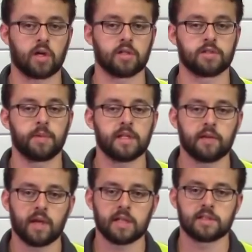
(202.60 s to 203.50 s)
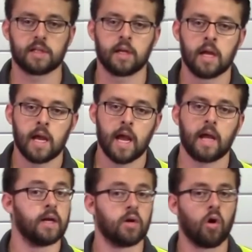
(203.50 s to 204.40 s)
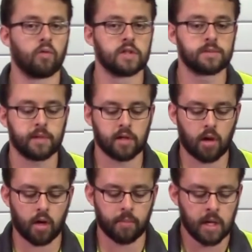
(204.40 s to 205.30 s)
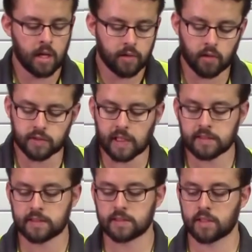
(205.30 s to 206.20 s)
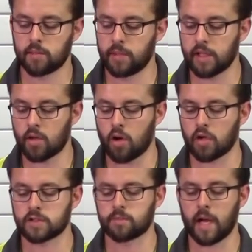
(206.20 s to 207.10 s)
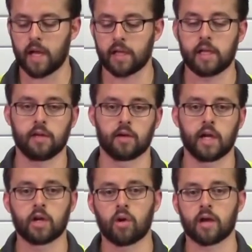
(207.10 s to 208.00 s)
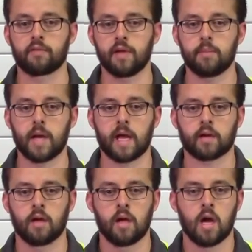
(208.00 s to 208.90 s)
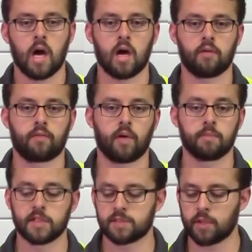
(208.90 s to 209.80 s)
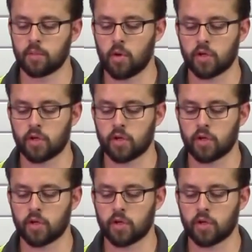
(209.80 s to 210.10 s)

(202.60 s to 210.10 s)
are speed deviation and an overspeed alarm. Those cases could be caused by either incorrect feedback uh, from the spindle